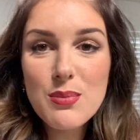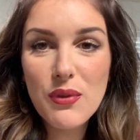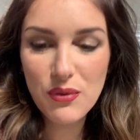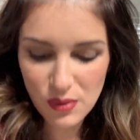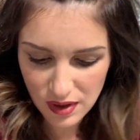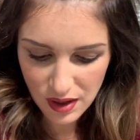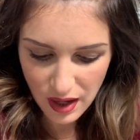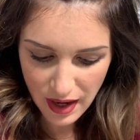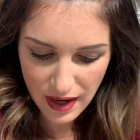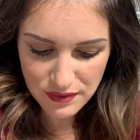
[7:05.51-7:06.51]
before
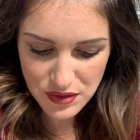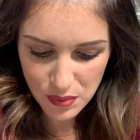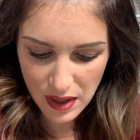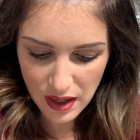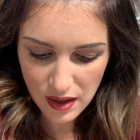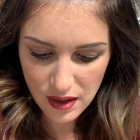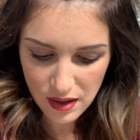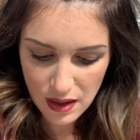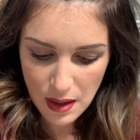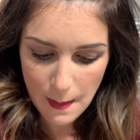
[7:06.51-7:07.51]
I have to wake
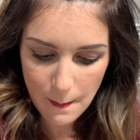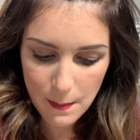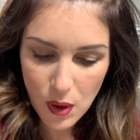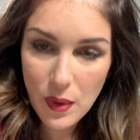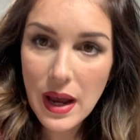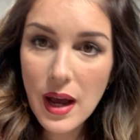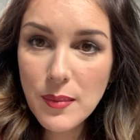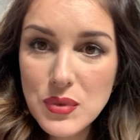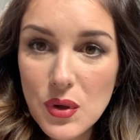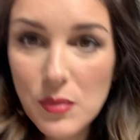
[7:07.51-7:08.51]
Bowie
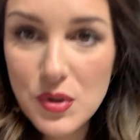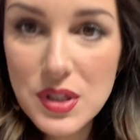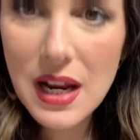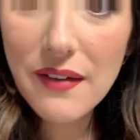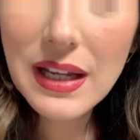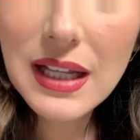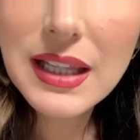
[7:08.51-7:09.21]
up. So I'm just having a